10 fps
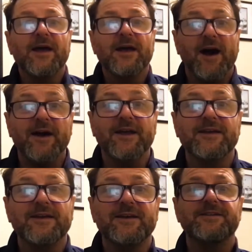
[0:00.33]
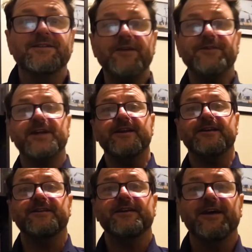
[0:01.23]
Hi, David
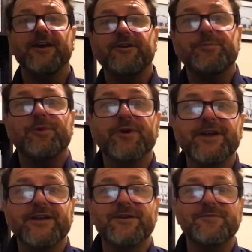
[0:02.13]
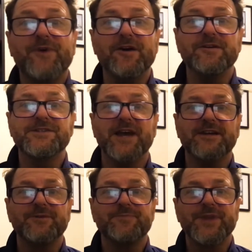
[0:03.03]
Lennon, Head of Marine at
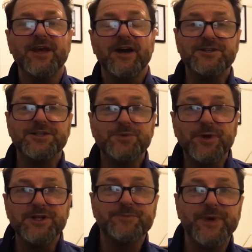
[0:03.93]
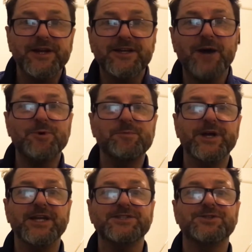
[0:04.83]
Envirotech. I just wanted to spend a couple
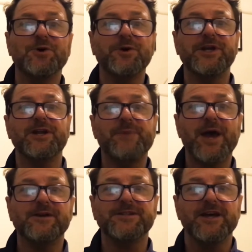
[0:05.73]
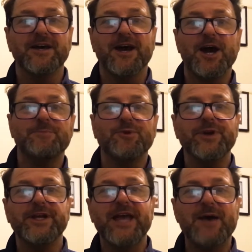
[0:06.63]
minutes talking about our
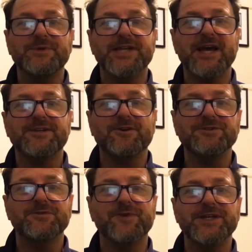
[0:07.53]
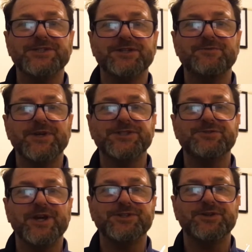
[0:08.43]
Marine Habitat Conservation and
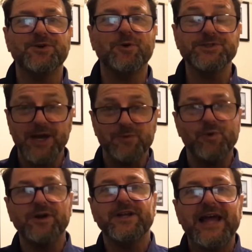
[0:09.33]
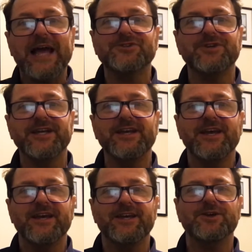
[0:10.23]
Restoration course and what it actually
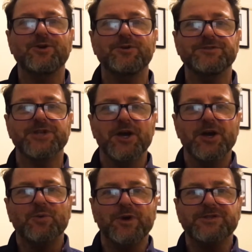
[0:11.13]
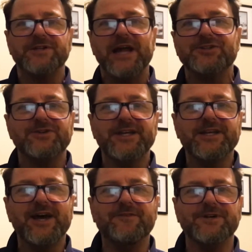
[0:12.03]
includes. What does it actually
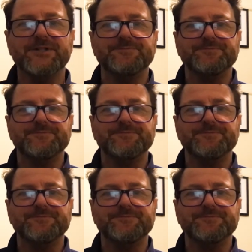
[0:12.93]
cover?